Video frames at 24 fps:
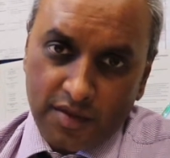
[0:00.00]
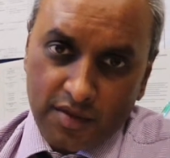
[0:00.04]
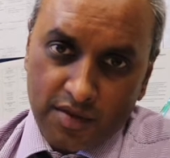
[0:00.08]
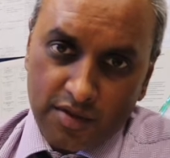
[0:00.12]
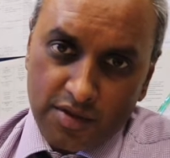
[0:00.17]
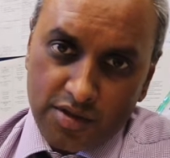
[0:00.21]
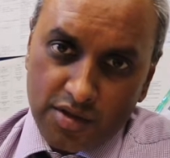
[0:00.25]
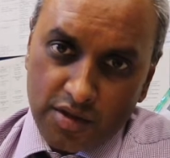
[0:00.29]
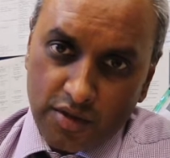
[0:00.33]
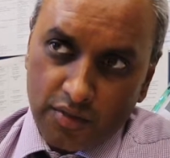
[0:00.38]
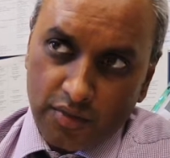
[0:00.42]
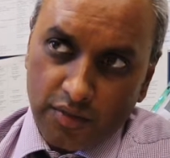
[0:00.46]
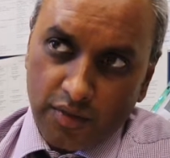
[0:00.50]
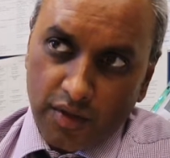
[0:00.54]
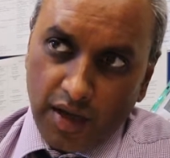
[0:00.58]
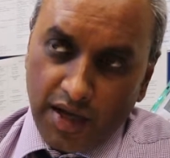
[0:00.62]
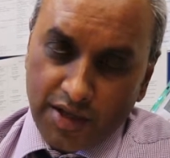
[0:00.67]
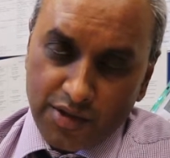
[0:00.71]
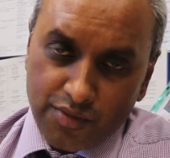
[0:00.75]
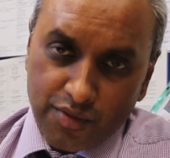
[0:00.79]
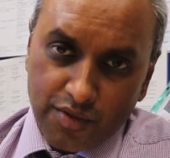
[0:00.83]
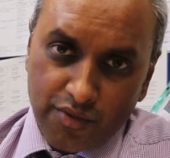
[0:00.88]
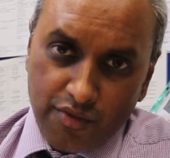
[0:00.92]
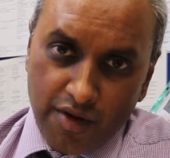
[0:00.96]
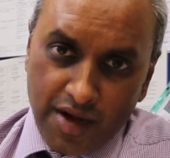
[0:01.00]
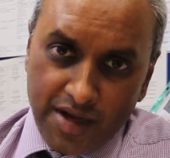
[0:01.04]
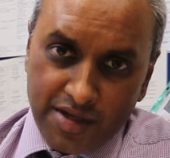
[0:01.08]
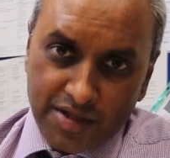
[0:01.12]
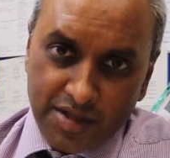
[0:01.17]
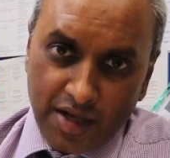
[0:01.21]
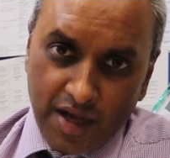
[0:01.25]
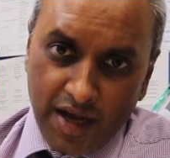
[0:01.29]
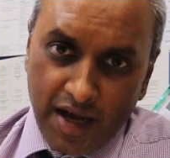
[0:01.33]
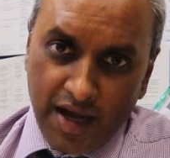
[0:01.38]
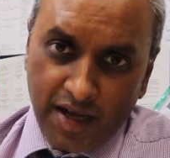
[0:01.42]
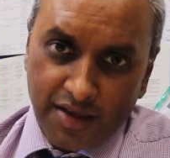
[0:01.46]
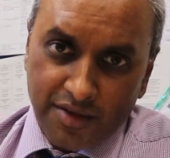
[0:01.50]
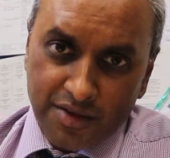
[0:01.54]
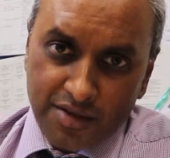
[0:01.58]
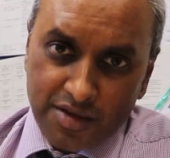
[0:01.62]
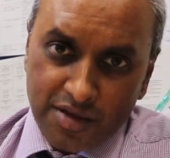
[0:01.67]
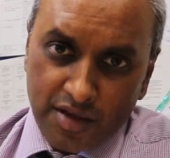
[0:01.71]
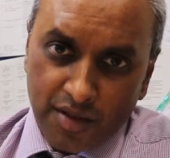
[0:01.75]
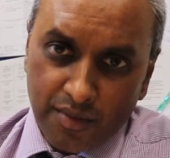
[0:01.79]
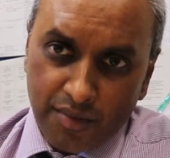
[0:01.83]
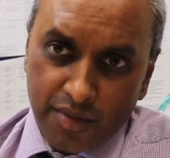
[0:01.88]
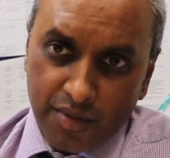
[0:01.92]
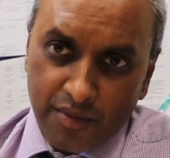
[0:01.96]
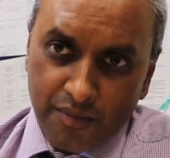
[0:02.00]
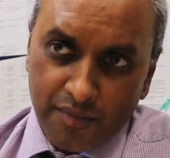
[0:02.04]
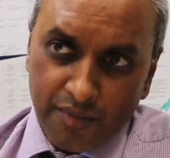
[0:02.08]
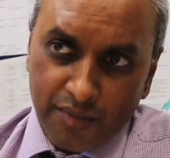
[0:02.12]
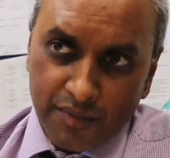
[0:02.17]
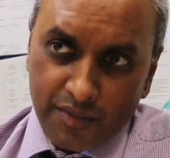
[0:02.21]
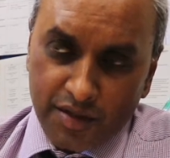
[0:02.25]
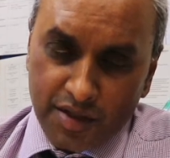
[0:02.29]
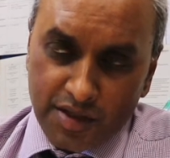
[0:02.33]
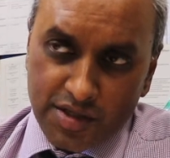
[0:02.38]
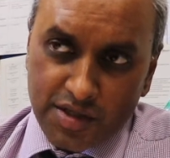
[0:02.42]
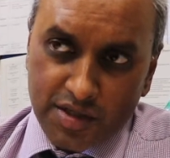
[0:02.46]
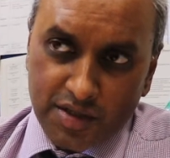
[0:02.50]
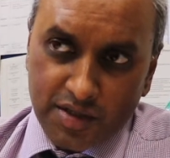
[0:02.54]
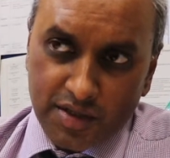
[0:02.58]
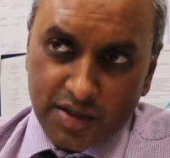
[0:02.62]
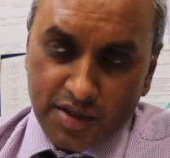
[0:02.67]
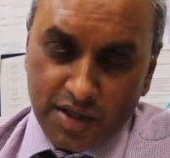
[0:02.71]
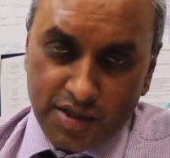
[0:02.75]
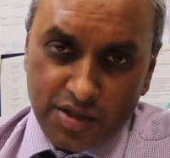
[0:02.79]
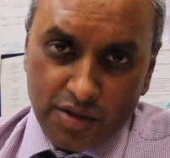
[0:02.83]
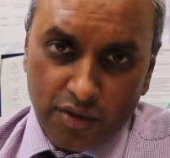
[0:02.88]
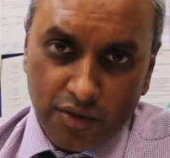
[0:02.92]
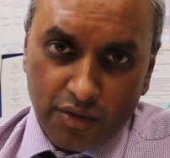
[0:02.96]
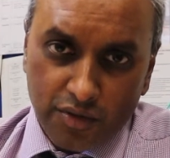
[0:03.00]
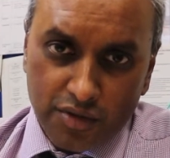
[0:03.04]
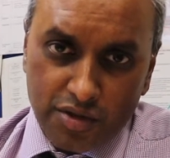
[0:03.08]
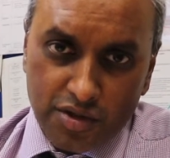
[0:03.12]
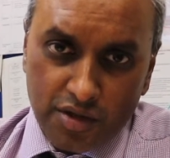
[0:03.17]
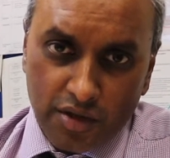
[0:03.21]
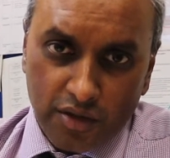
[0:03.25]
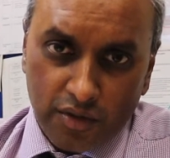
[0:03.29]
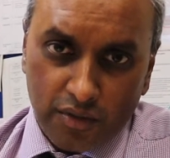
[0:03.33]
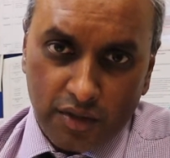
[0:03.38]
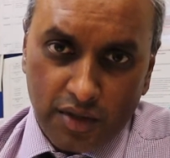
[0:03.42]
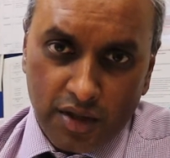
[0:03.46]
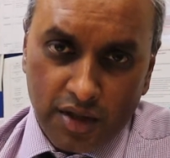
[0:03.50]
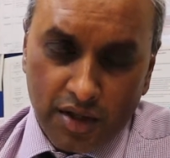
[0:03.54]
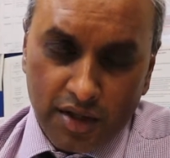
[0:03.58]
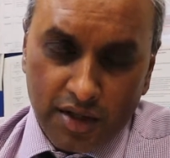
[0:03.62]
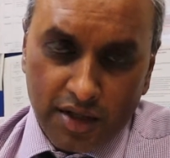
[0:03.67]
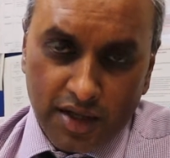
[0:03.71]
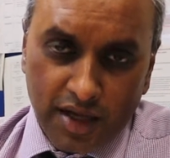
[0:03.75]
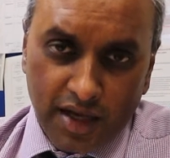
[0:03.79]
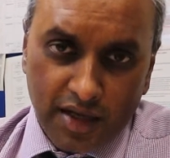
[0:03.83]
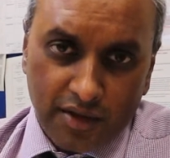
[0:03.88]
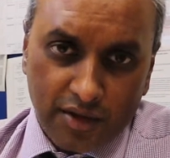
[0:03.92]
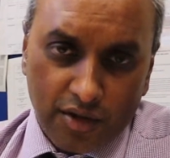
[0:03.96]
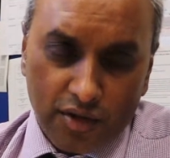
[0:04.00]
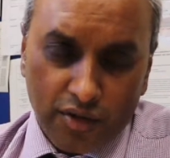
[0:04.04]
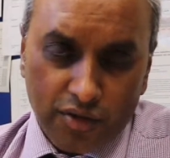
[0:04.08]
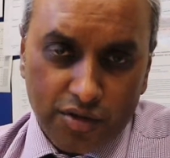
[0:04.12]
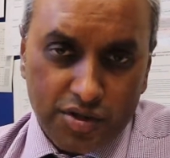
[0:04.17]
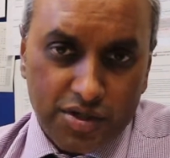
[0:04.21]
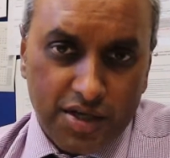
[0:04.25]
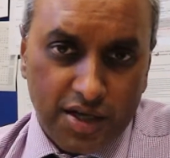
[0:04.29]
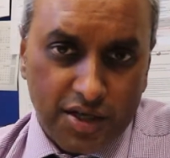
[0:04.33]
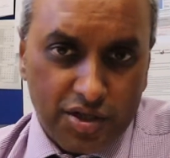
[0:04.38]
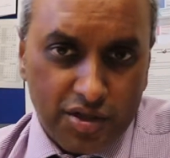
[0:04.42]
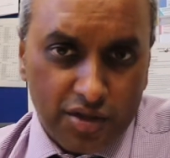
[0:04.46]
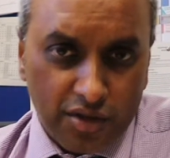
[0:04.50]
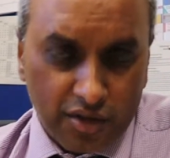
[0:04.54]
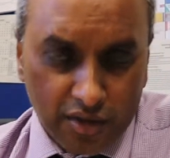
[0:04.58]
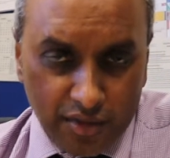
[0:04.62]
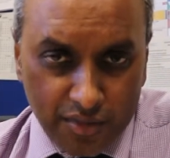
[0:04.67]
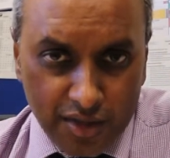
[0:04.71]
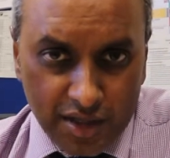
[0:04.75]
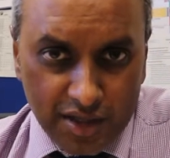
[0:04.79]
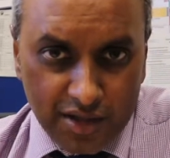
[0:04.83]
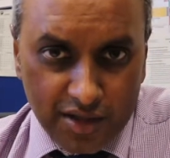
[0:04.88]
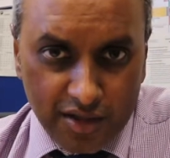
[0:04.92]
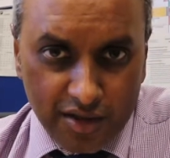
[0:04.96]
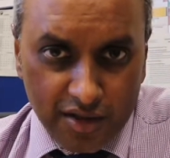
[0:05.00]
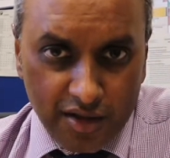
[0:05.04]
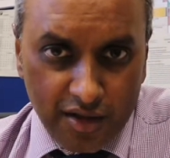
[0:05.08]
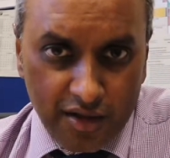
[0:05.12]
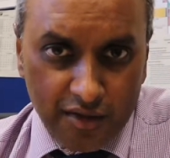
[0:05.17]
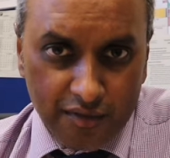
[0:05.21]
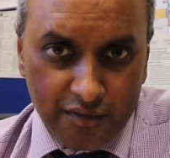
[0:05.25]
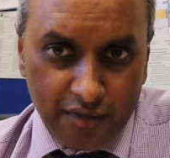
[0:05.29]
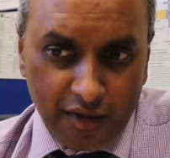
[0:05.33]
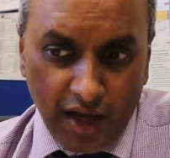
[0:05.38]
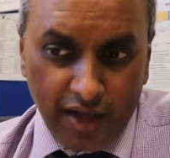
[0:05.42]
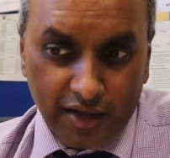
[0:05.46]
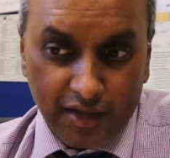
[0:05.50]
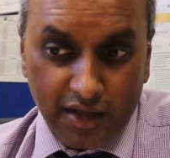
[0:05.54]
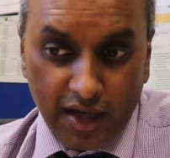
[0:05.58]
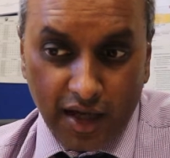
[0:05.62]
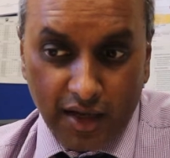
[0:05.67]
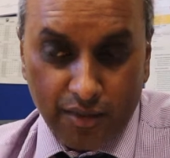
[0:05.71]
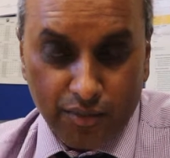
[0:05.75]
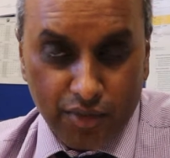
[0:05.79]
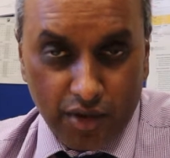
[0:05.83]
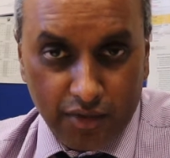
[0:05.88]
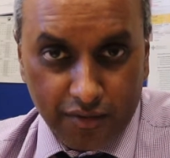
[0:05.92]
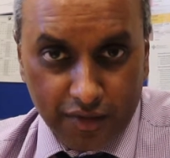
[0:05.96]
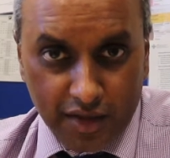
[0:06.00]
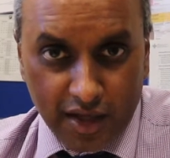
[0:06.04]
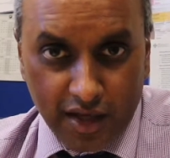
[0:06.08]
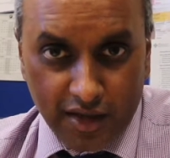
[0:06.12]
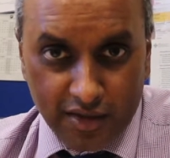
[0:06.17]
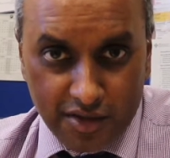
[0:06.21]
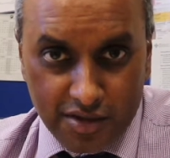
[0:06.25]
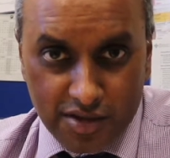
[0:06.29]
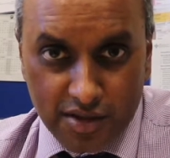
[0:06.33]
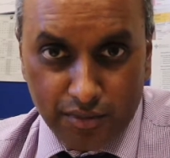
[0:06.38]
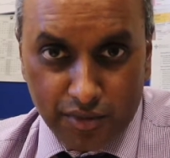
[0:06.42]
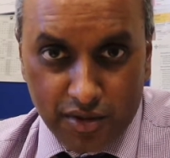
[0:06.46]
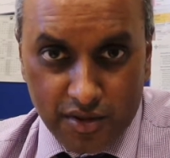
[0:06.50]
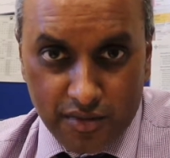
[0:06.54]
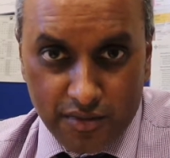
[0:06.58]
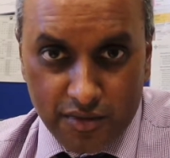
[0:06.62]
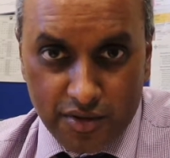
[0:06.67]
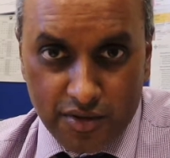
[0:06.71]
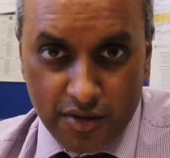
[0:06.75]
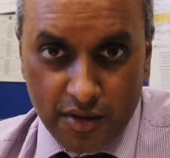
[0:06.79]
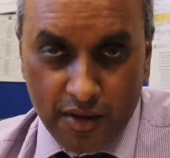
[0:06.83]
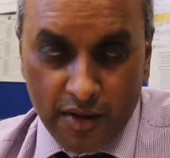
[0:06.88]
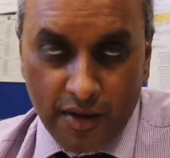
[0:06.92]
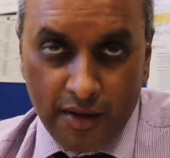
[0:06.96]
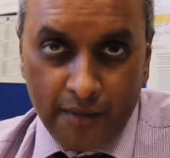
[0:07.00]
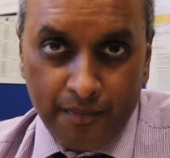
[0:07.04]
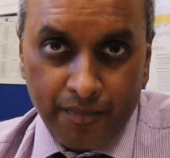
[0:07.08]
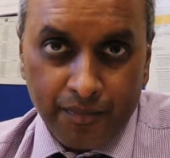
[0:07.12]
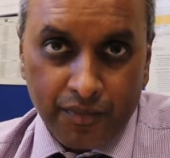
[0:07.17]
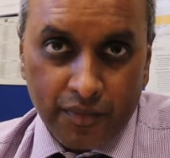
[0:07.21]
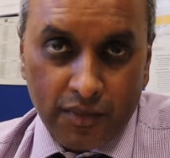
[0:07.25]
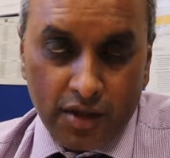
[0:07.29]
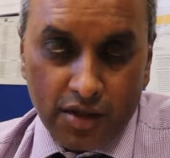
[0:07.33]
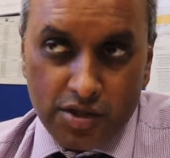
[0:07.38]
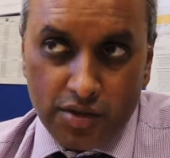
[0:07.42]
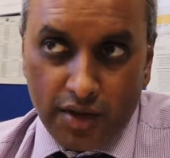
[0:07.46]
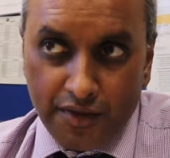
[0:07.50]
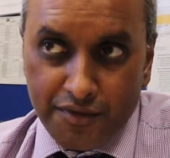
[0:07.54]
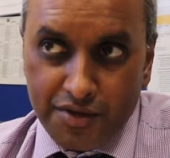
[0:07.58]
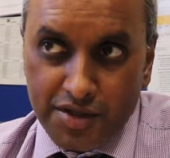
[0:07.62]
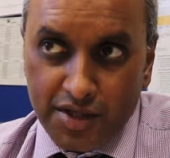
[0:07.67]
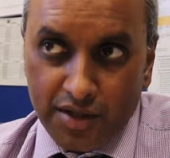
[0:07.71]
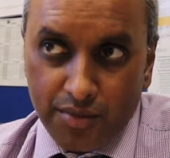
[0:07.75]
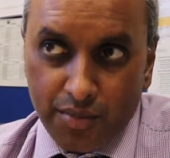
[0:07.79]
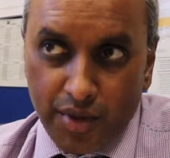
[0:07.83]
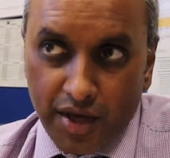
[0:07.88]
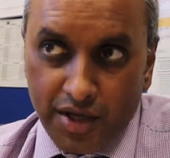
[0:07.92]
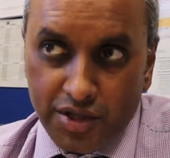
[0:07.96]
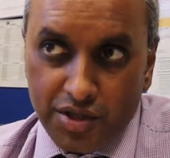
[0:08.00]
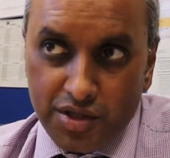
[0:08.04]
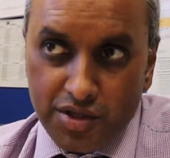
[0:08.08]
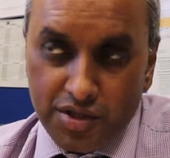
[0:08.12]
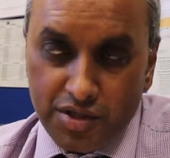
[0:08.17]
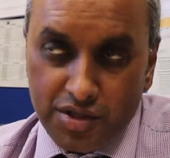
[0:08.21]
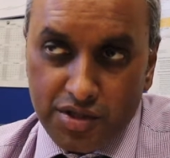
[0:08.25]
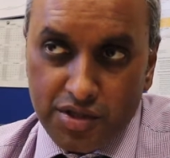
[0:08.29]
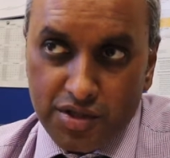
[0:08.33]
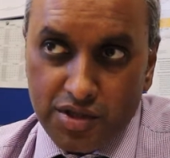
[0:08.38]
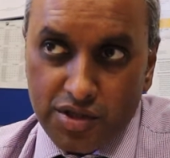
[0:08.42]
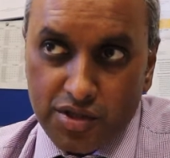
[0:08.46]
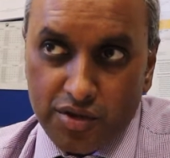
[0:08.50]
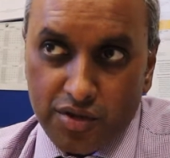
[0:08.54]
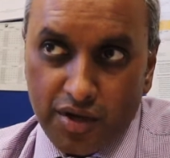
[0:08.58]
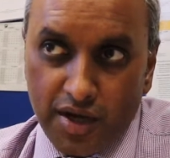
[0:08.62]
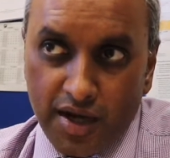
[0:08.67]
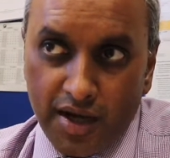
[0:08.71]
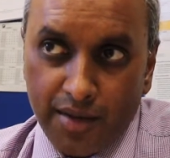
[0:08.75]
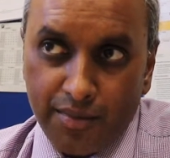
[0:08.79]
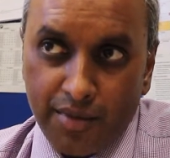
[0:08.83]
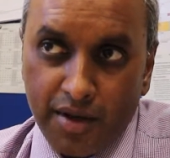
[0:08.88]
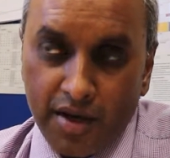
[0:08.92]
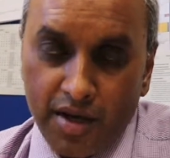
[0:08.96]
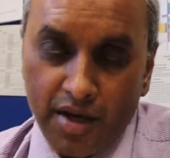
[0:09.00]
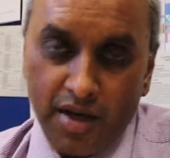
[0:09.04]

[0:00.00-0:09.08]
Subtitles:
So as we raise our hands up, this also can cause tension on the median nerve and can provocate the symptoms. So I've seen patients describe